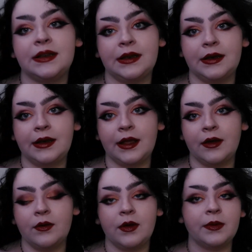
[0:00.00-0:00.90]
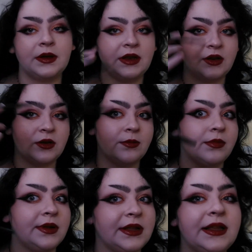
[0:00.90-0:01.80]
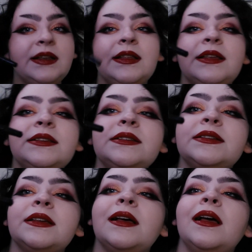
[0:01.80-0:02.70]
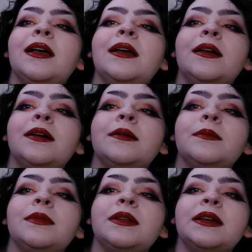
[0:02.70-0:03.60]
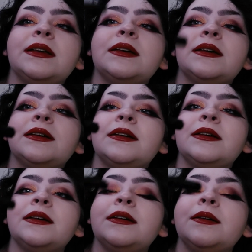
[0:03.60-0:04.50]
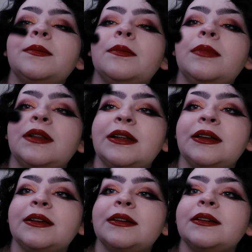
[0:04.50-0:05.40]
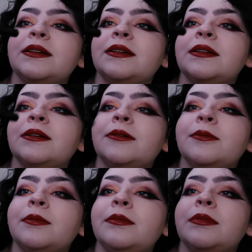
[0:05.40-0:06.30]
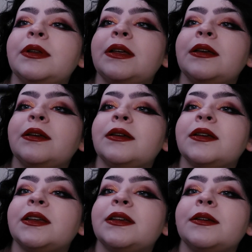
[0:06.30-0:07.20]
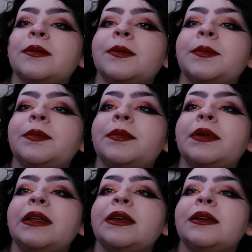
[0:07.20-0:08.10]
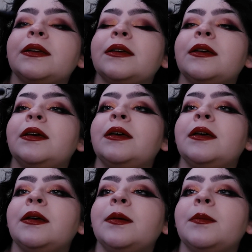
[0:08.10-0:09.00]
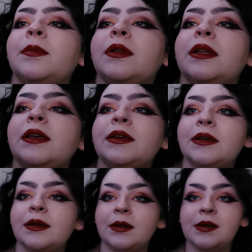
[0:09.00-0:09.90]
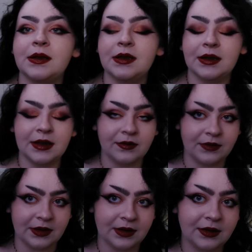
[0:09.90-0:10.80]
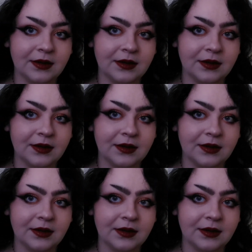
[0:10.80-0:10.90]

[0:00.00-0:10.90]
now I need you to blink into this. Blink, blink, blink, blink, blink. Lovely.